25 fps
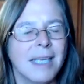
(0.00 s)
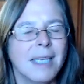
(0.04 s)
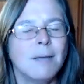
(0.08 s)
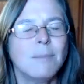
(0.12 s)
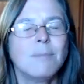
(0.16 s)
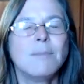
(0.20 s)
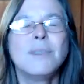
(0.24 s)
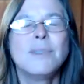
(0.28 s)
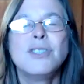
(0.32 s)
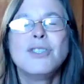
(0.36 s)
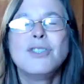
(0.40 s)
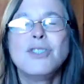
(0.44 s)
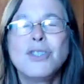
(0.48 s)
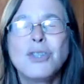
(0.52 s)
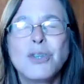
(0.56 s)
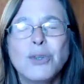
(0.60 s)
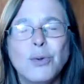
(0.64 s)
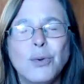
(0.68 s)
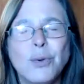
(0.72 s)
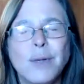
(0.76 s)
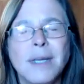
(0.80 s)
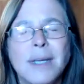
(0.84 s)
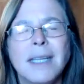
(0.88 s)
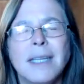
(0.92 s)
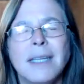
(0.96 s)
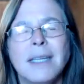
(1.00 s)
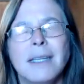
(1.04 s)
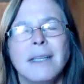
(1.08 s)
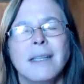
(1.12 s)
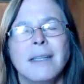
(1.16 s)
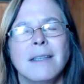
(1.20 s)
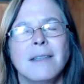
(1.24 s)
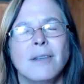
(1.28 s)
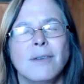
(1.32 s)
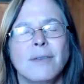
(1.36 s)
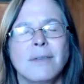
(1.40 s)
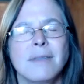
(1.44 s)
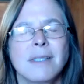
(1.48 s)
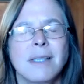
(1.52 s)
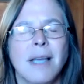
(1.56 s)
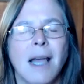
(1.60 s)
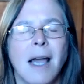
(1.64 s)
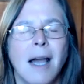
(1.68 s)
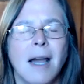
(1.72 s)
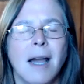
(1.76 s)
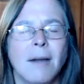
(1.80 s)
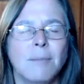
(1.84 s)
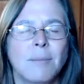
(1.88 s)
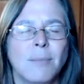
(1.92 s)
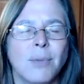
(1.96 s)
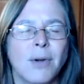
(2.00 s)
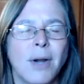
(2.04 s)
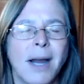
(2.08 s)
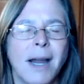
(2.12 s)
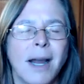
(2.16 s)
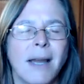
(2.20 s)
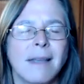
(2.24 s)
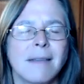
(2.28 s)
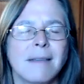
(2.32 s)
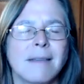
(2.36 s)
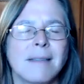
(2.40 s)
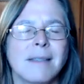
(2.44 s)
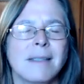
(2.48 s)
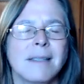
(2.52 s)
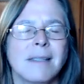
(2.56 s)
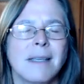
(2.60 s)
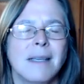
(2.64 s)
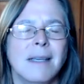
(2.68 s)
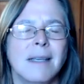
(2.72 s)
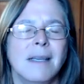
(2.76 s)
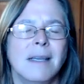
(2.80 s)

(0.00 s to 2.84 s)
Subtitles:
Keep doing those calm breaths,